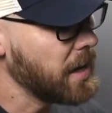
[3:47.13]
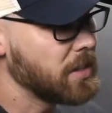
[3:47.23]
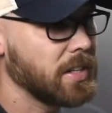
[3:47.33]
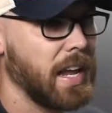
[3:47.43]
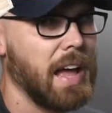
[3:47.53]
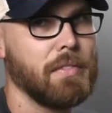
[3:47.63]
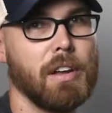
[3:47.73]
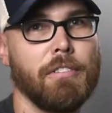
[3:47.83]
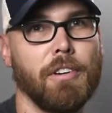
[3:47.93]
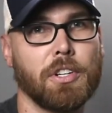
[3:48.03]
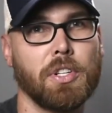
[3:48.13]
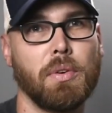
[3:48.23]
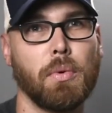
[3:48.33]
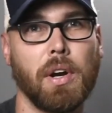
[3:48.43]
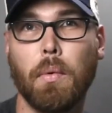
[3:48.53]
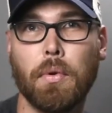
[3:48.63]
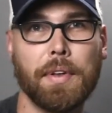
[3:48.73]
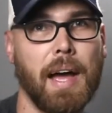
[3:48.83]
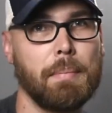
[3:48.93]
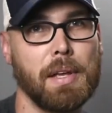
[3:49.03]
it's going to have enough friction where it will
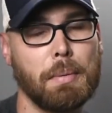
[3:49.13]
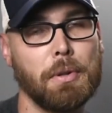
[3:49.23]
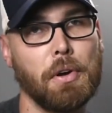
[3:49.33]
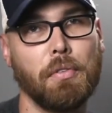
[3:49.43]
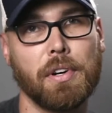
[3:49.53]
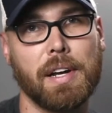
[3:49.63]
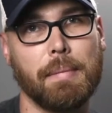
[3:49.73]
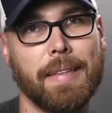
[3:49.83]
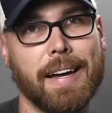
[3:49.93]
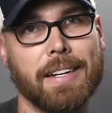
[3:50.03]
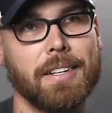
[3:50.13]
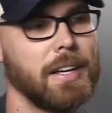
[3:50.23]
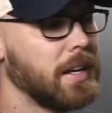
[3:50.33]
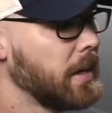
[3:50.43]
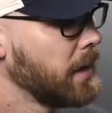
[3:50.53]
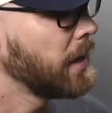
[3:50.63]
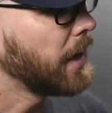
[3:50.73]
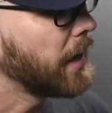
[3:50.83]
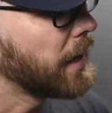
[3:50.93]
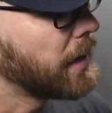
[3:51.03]
not be able to overcome that.
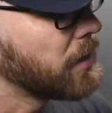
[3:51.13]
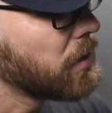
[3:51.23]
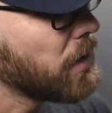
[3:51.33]
And